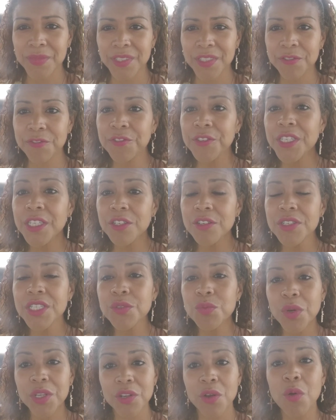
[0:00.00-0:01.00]
Fear
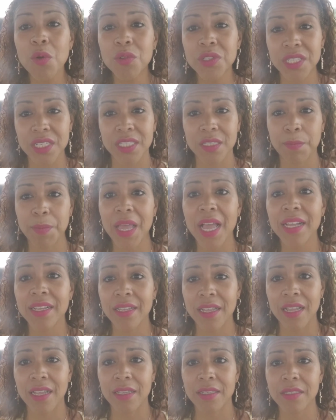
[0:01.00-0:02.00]
is what holds us back,
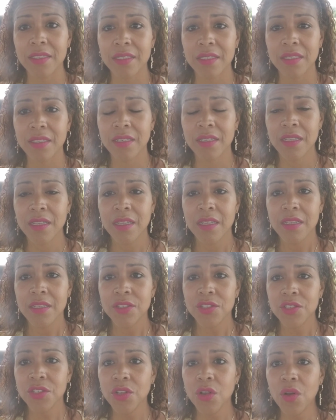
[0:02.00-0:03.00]
guys.
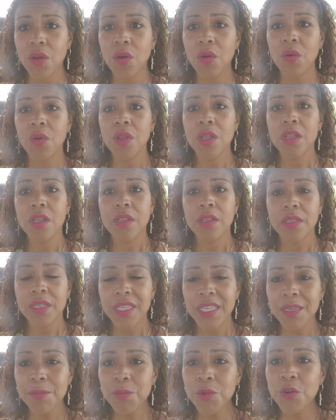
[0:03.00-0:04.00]
So
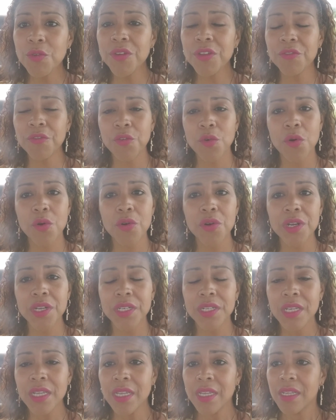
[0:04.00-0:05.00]
keep moving
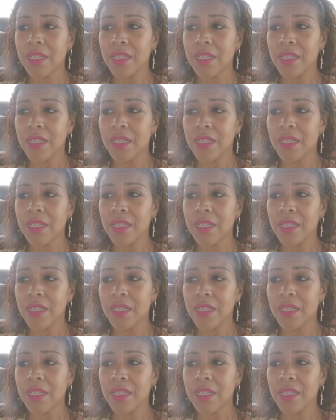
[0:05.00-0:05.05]
forward.